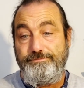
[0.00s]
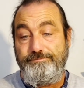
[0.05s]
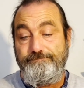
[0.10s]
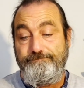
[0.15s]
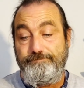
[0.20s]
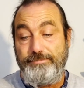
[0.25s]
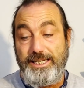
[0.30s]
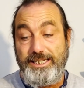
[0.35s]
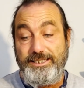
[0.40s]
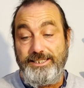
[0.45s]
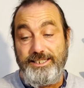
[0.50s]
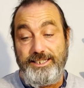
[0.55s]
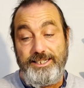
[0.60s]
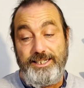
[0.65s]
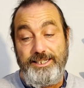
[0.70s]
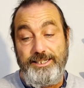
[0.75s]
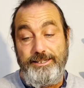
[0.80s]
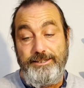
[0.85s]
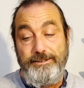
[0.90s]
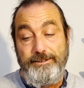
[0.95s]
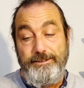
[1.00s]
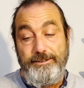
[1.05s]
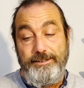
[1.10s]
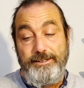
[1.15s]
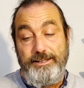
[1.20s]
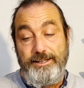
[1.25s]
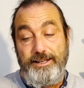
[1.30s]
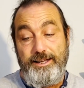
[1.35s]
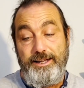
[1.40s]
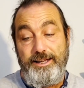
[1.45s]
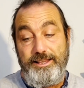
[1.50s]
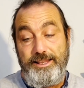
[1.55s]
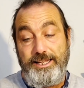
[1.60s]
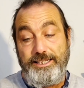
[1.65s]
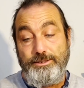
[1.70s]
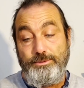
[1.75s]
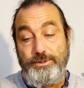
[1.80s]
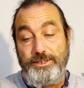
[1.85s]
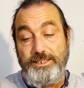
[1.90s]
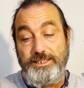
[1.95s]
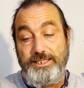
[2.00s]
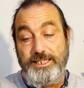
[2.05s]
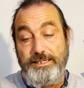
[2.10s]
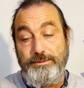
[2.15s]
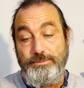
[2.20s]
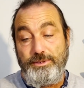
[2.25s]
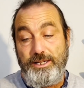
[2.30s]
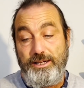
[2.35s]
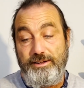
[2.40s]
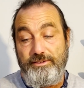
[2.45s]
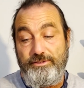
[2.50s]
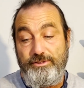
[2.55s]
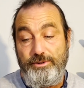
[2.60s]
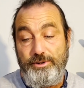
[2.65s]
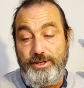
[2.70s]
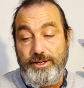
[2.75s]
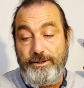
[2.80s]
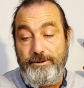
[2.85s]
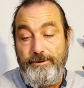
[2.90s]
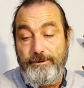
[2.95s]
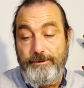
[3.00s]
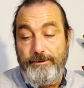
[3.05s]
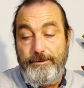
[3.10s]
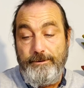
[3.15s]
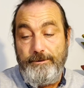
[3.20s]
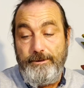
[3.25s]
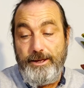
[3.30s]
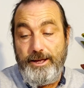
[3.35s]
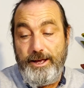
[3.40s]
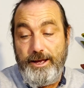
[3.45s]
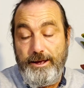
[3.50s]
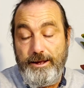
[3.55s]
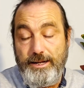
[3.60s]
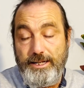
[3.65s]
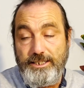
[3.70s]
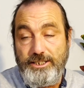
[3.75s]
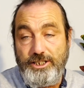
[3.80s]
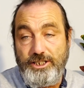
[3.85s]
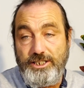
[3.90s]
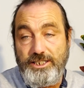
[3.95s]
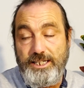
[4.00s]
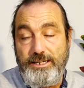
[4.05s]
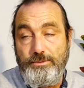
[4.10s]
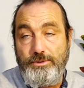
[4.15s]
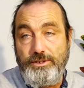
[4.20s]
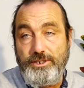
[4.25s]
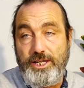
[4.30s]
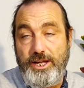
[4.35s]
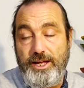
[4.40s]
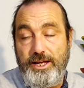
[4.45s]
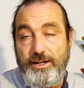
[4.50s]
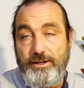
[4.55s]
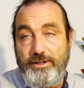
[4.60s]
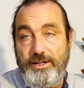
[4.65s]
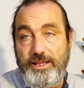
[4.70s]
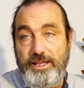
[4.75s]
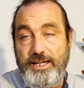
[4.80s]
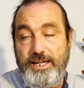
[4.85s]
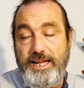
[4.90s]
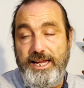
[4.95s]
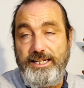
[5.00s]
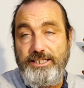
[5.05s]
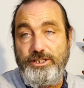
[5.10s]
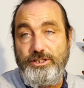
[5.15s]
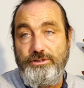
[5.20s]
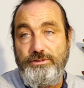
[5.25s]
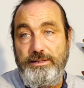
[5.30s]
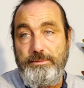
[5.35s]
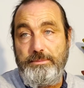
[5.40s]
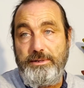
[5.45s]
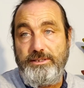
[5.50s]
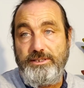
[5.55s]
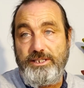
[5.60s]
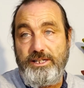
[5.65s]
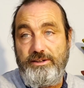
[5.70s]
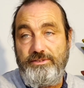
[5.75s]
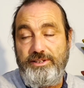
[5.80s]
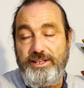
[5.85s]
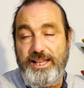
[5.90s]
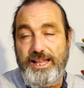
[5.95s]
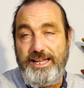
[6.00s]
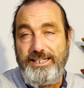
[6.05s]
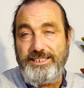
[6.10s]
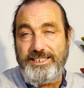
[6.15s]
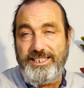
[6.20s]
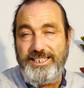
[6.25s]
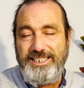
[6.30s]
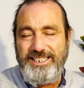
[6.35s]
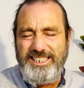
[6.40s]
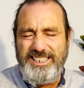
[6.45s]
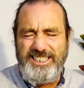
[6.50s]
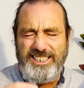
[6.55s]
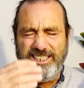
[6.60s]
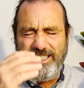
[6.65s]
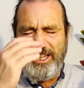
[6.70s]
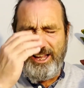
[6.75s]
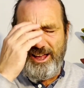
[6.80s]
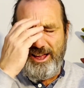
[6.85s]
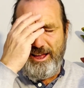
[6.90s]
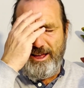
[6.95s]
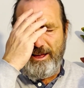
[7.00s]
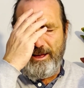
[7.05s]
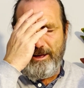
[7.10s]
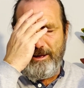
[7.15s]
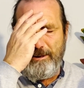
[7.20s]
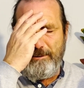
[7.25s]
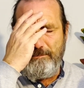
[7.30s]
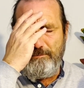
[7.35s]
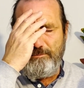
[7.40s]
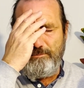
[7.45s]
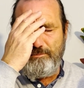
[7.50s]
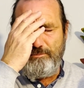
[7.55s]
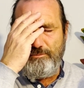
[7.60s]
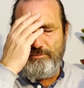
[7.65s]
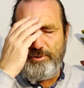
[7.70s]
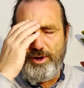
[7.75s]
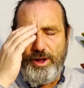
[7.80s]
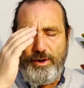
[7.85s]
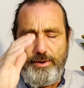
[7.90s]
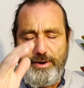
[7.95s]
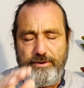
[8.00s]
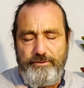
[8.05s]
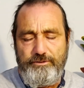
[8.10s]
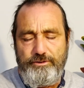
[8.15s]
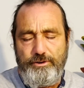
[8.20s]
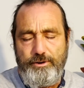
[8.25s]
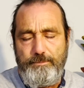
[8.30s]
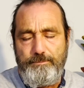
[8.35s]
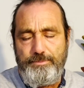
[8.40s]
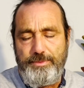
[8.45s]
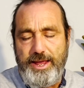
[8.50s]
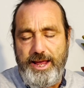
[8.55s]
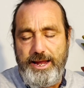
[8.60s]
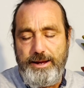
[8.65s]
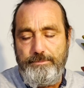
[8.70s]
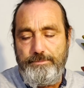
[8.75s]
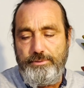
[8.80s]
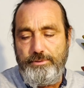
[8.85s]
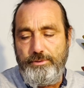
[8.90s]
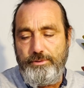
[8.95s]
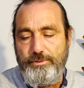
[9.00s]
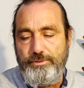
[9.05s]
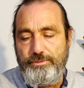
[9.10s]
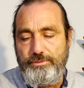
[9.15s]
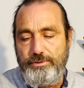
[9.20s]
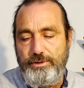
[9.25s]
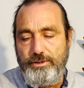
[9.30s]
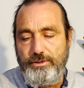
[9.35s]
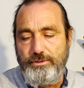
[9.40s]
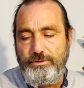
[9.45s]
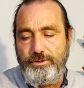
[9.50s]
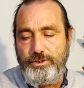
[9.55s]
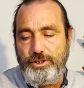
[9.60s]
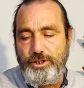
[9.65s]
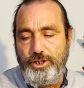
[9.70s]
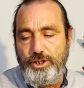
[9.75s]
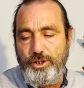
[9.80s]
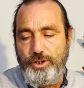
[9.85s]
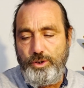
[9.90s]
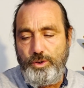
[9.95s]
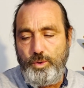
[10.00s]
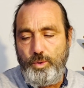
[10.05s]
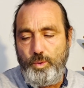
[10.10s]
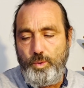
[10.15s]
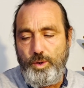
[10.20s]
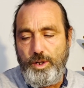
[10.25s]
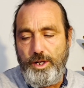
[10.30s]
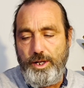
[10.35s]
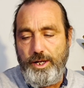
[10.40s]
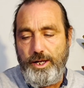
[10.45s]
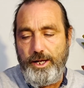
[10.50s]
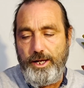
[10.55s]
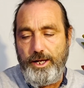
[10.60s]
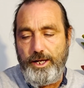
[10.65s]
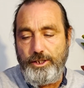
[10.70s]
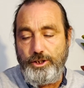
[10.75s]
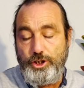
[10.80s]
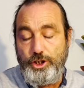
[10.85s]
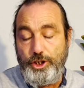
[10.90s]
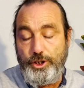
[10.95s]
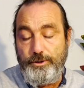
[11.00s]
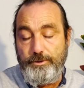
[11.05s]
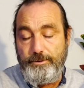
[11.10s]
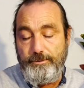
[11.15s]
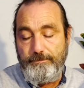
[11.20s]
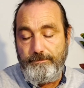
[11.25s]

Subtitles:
basically. That's what it seems like for you. Let's just see what's going on in the next 3 months after that. So this is going from April through to June.